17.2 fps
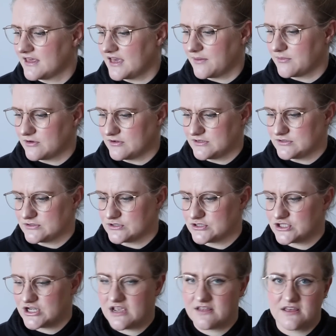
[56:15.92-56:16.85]
I'm going to
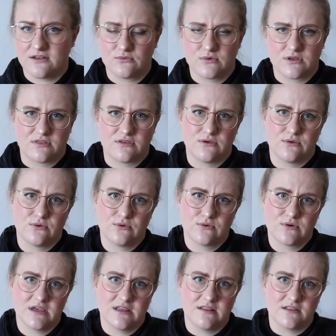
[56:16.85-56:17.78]
share that with
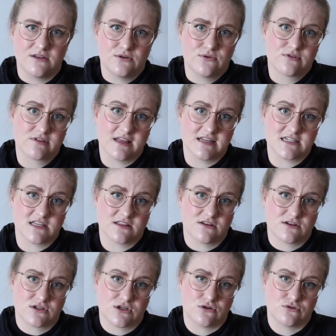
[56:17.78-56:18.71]
you in the newsletter
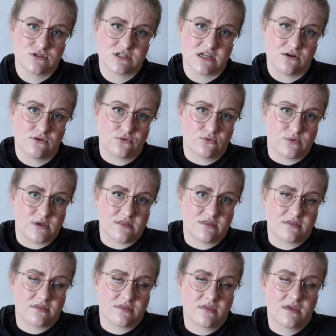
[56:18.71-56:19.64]
that goes out
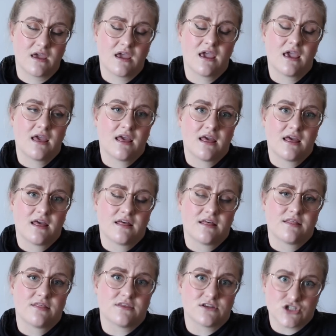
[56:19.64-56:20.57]
with
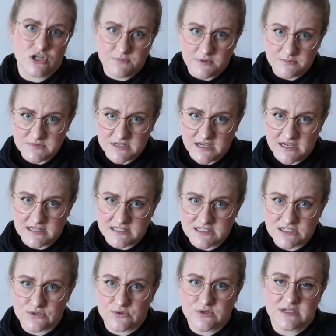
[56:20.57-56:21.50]
the shop update.
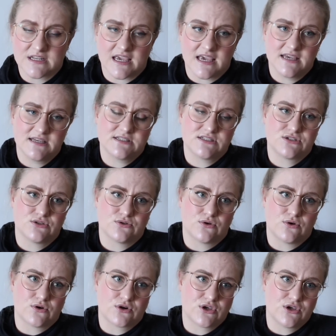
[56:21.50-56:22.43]
So in case
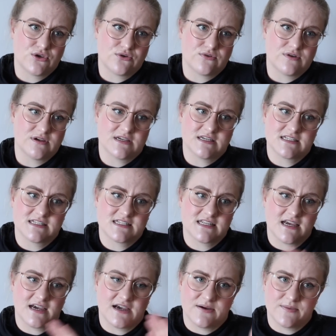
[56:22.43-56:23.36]
you're curious,
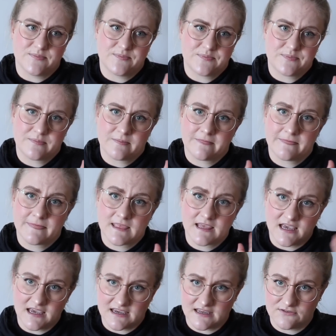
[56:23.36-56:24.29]

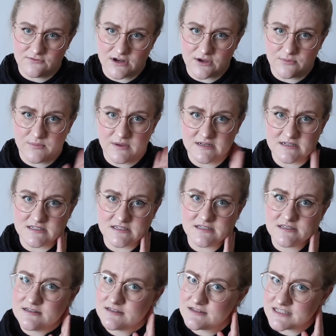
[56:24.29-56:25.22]
I can recommend
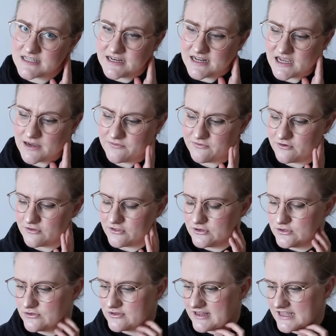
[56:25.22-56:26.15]
signing up for the
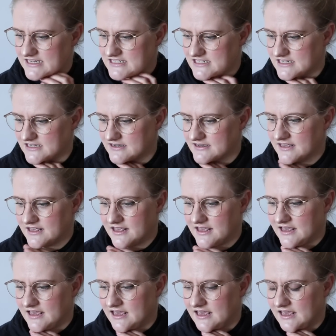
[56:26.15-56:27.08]
newsletter.
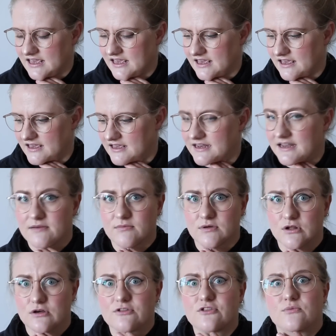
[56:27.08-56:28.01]
And I
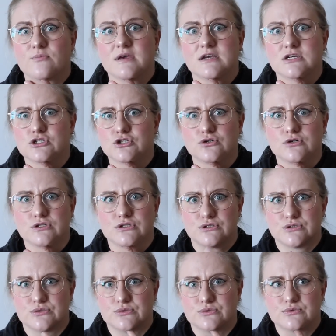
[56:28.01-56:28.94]
will also make sure
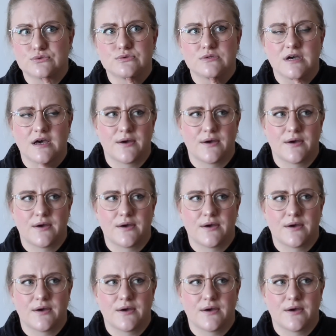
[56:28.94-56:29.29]
to